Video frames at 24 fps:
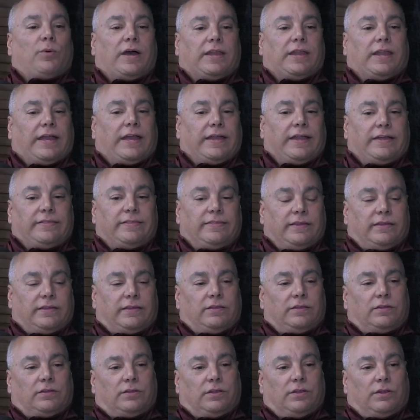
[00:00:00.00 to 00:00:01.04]
I think
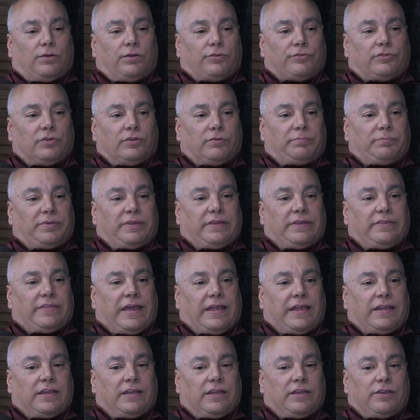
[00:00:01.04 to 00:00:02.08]
it could also be
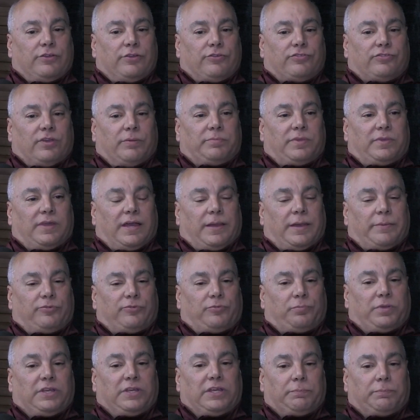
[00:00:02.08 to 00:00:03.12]
that sometimes
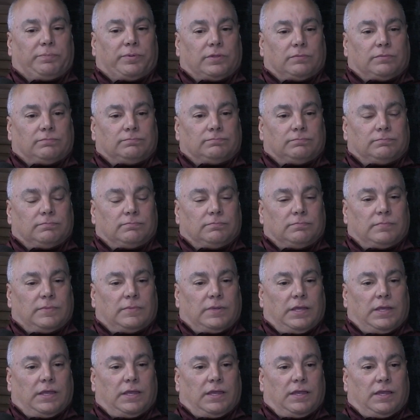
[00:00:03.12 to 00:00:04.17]
people
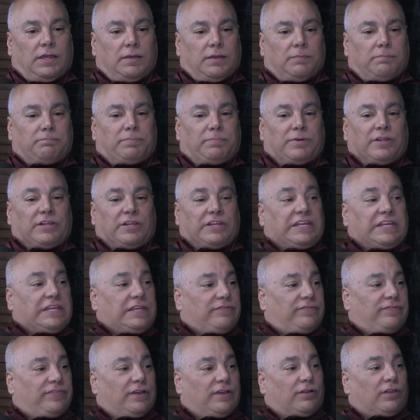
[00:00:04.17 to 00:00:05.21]

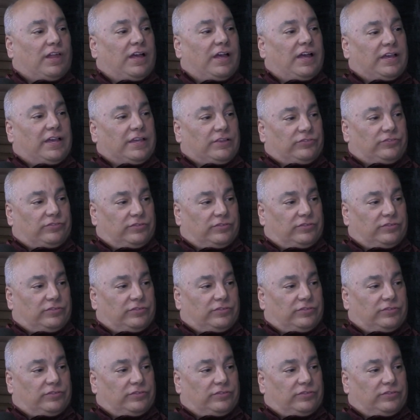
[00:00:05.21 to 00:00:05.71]
believe their lies,